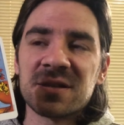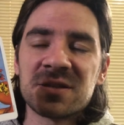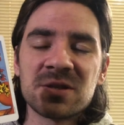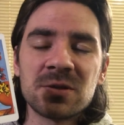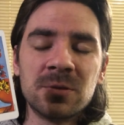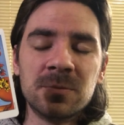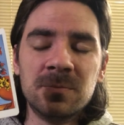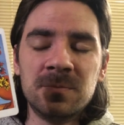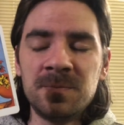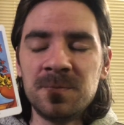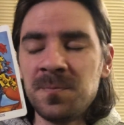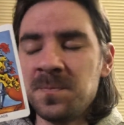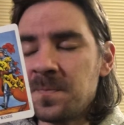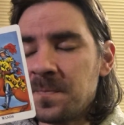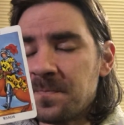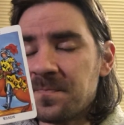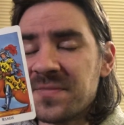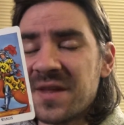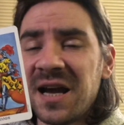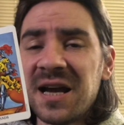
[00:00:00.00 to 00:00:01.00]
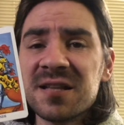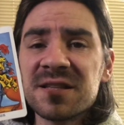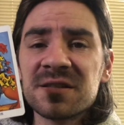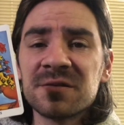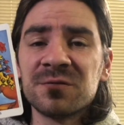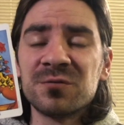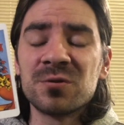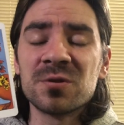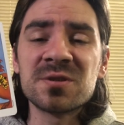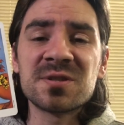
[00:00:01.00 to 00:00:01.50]
So Knights
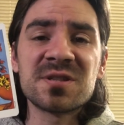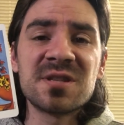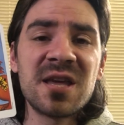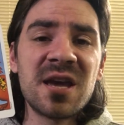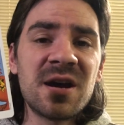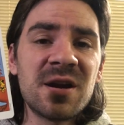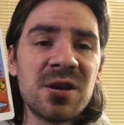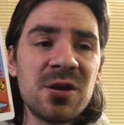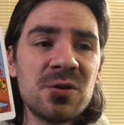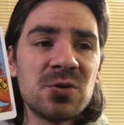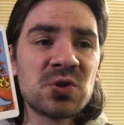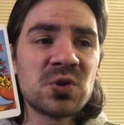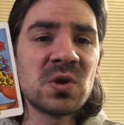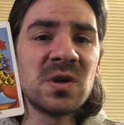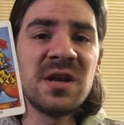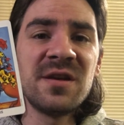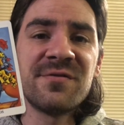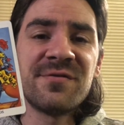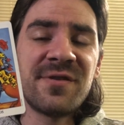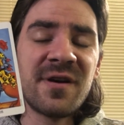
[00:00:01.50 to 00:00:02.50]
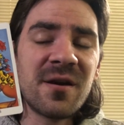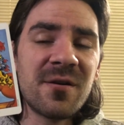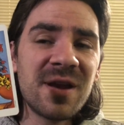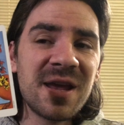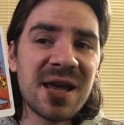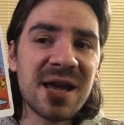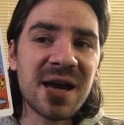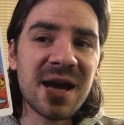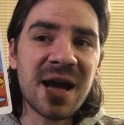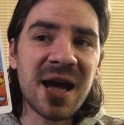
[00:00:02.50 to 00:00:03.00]
of Wands, they're usually
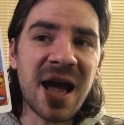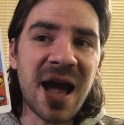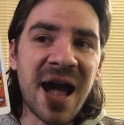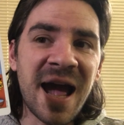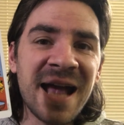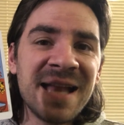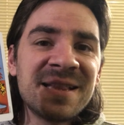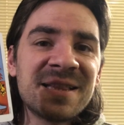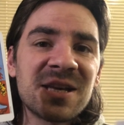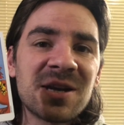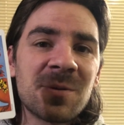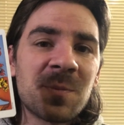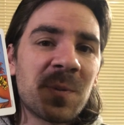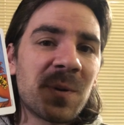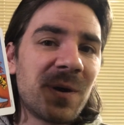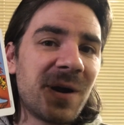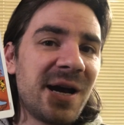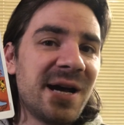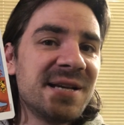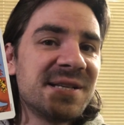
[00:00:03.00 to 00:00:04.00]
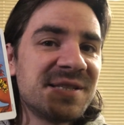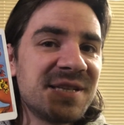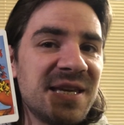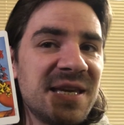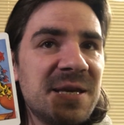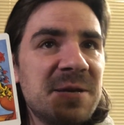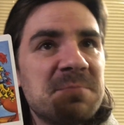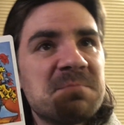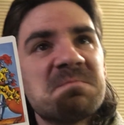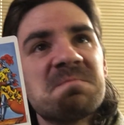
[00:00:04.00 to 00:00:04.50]
very
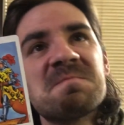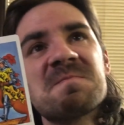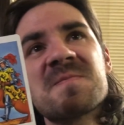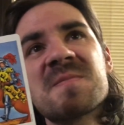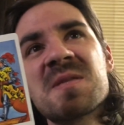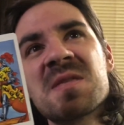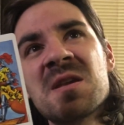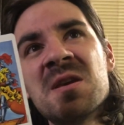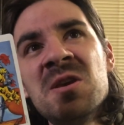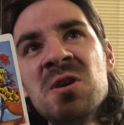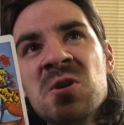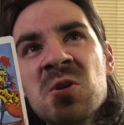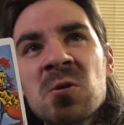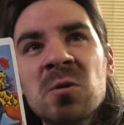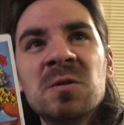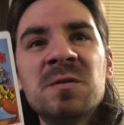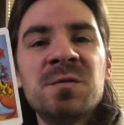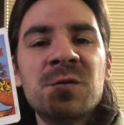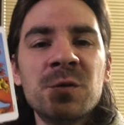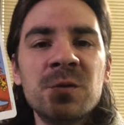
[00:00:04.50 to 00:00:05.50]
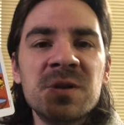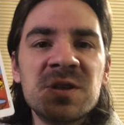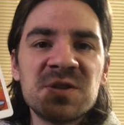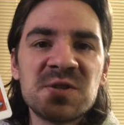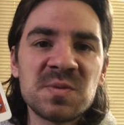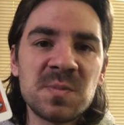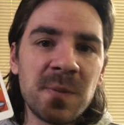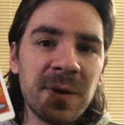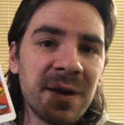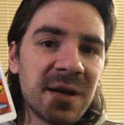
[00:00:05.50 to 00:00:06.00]
enterprising, youthful in
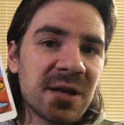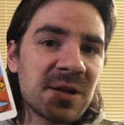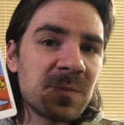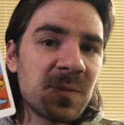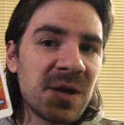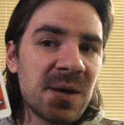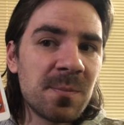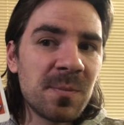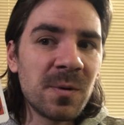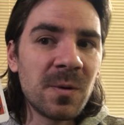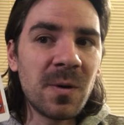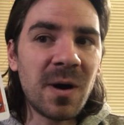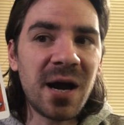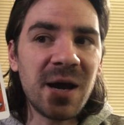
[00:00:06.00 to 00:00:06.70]
spirit people.